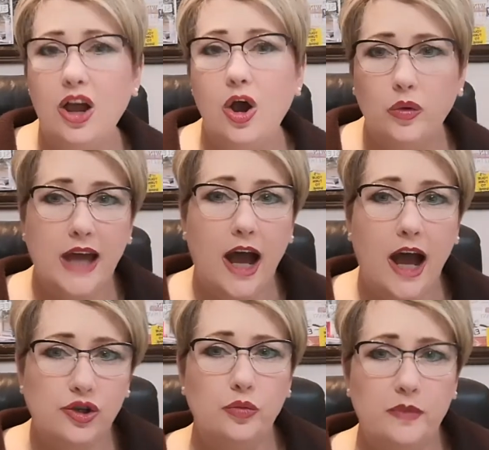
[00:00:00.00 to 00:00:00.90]

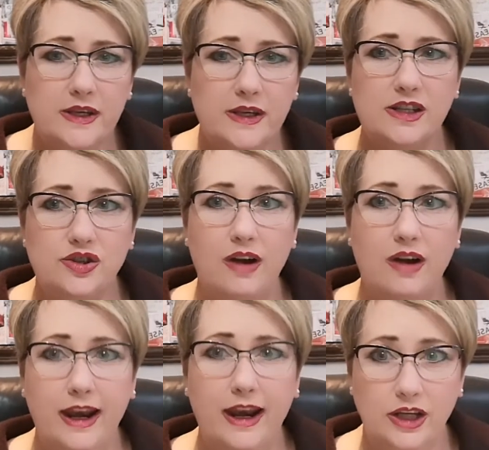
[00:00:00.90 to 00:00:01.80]
without your business
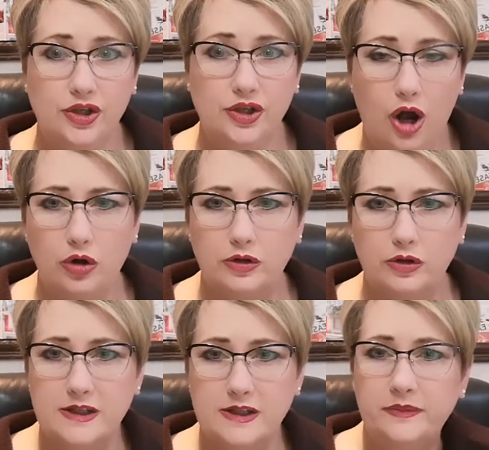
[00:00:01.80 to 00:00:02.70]
grinding to a halt?